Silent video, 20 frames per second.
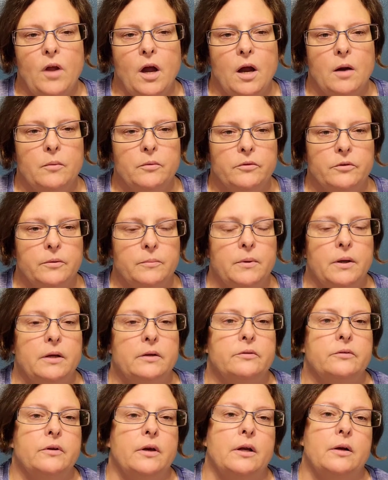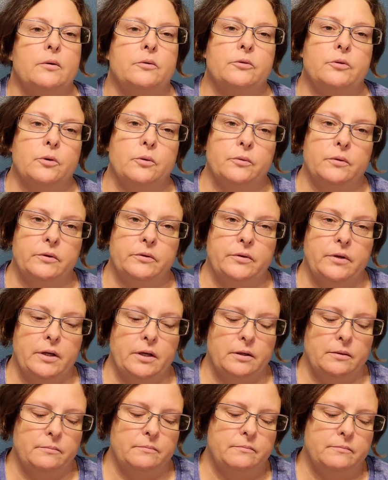I was there by his side. I was holding his
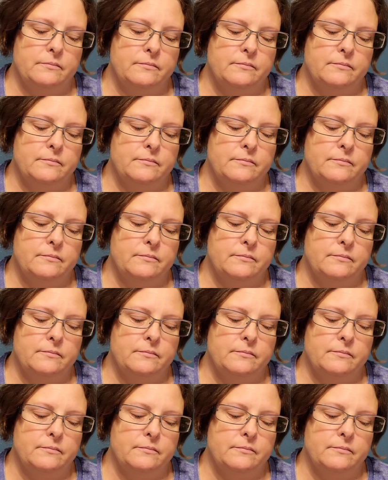hand.